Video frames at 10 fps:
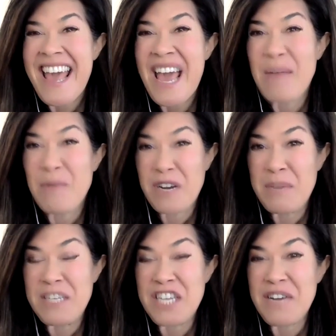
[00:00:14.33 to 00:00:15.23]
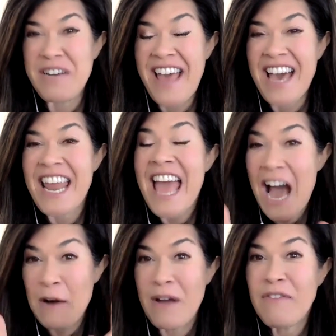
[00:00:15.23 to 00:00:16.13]
And we're going to be sharing that.
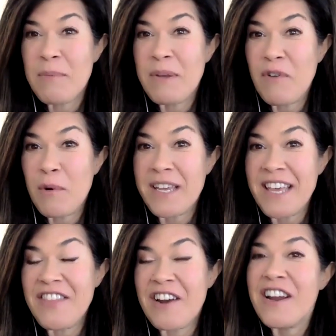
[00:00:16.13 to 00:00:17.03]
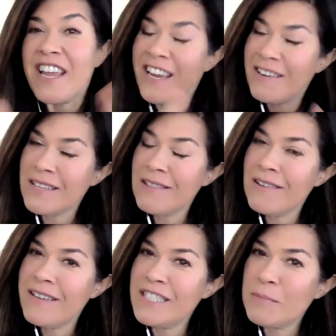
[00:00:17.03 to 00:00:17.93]
However, before we get there, here's a
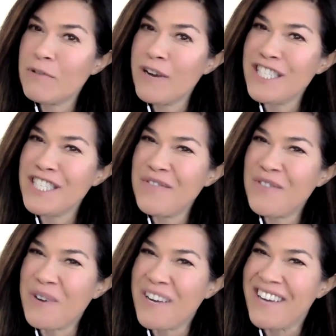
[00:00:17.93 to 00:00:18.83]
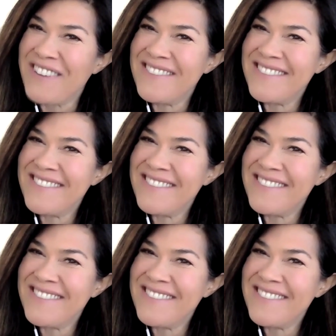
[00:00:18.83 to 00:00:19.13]
little inspiration for you.